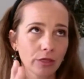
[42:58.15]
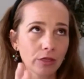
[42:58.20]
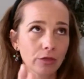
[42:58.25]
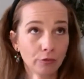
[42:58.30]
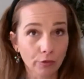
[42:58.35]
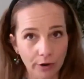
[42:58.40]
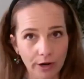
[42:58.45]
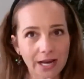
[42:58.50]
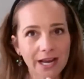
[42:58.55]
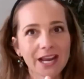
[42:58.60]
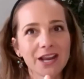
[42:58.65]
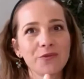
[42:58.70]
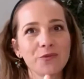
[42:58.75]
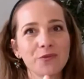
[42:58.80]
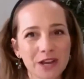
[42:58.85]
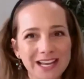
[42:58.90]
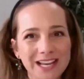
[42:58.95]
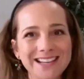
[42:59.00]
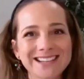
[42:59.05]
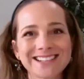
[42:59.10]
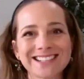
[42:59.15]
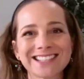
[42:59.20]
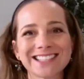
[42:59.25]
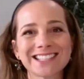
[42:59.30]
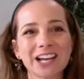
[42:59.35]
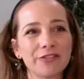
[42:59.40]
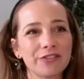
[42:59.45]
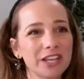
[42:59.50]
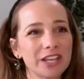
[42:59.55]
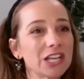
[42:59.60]
three weeks
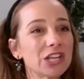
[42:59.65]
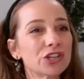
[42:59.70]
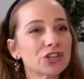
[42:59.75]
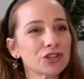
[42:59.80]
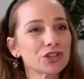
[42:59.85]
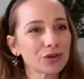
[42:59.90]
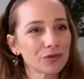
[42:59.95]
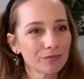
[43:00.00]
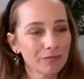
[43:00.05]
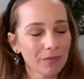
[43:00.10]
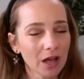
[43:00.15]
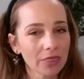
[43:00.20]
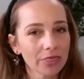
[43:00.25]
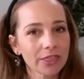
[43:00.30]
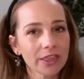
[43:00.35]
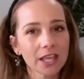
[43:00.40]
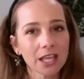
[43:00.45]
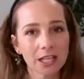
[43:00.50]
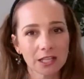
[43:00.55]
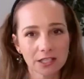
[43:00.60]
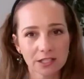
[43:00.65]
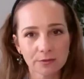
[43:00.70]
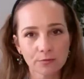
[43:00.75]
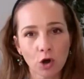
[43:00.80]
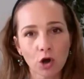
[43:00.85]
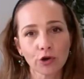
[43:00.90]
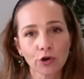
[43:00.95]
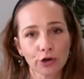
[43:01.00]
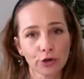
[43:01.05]
of each month in small